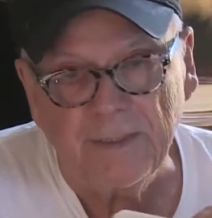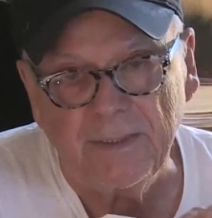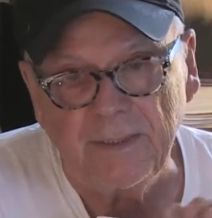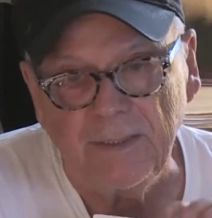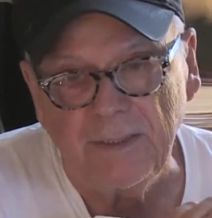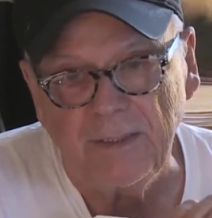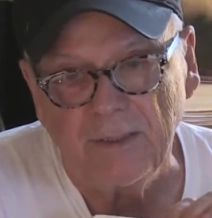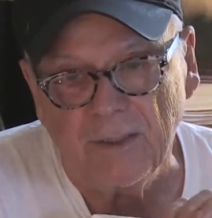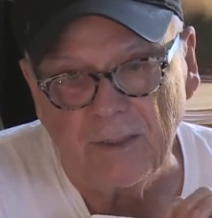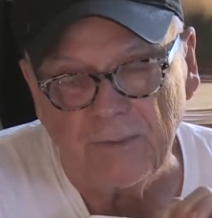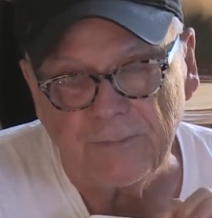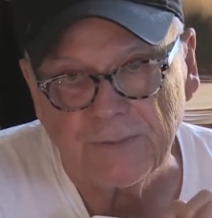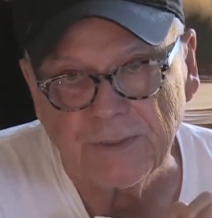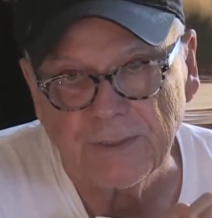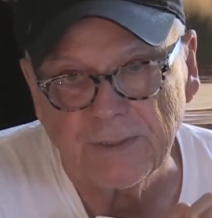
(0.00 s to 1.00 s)
the key
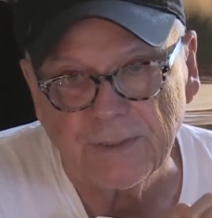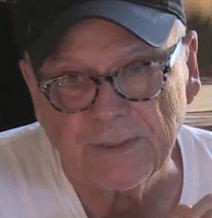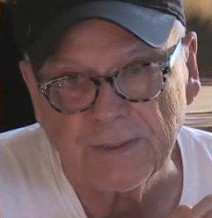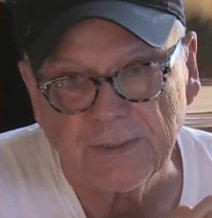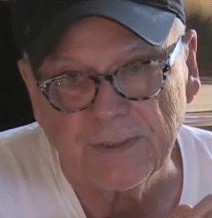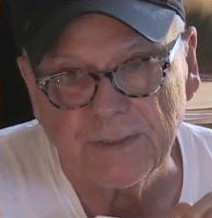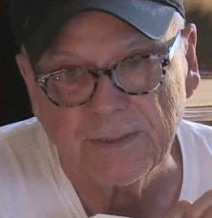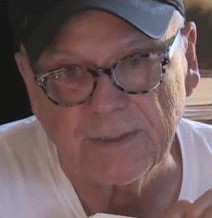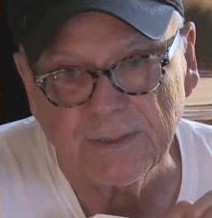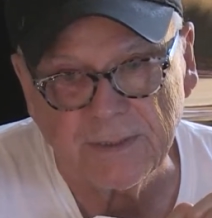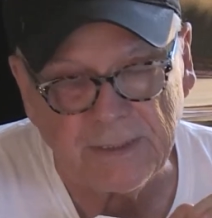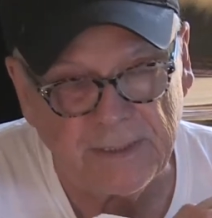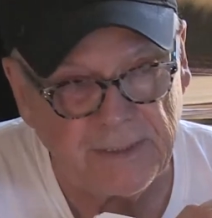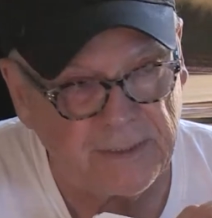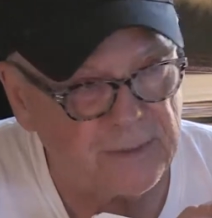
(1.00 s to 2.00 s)
of
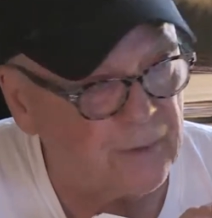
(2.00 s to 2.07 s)
C